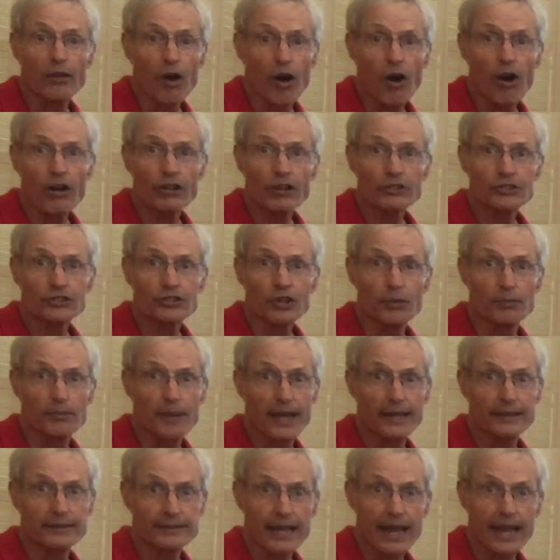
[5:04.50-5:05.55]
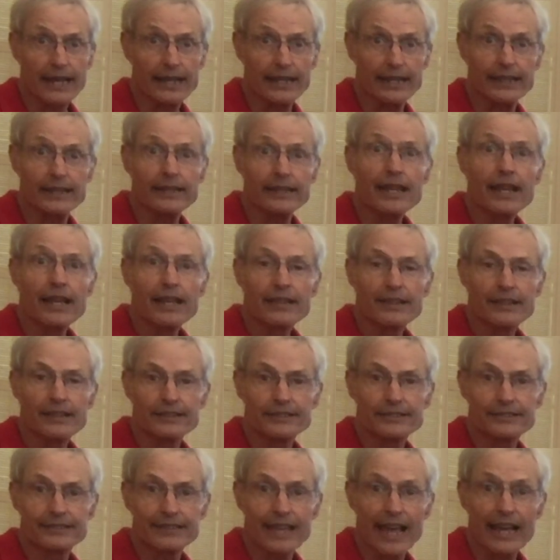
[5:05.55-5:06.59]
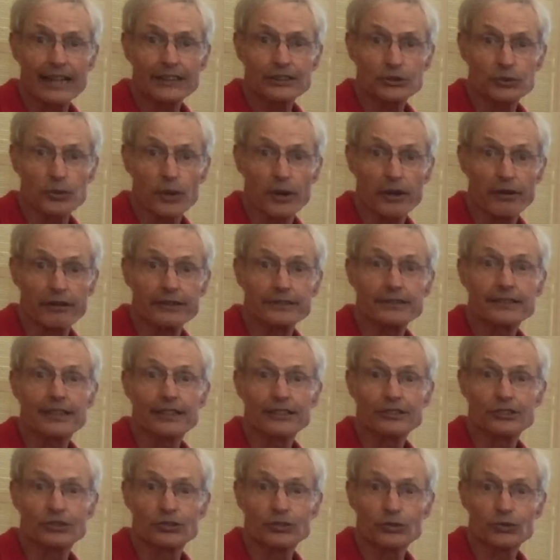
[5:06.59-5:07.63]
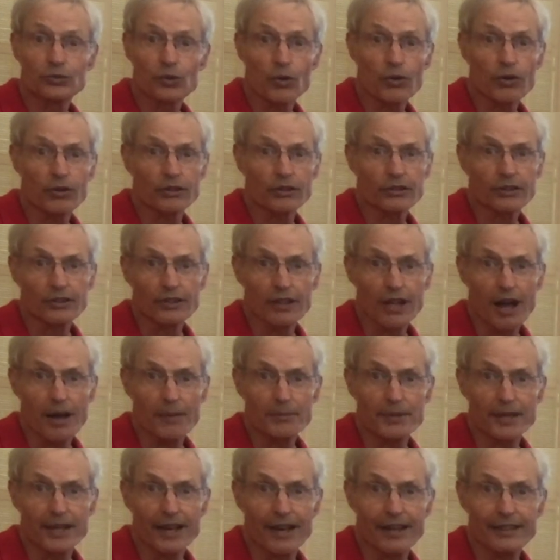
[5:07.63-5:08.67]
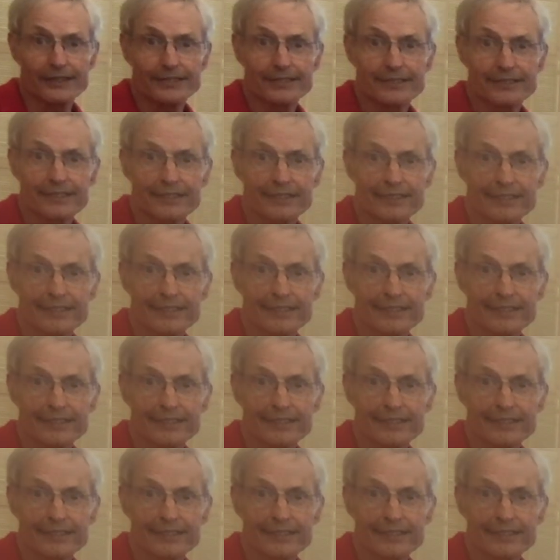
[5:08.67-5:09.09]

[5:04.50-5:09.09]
also maintaining the sanctuary's historical ambiance.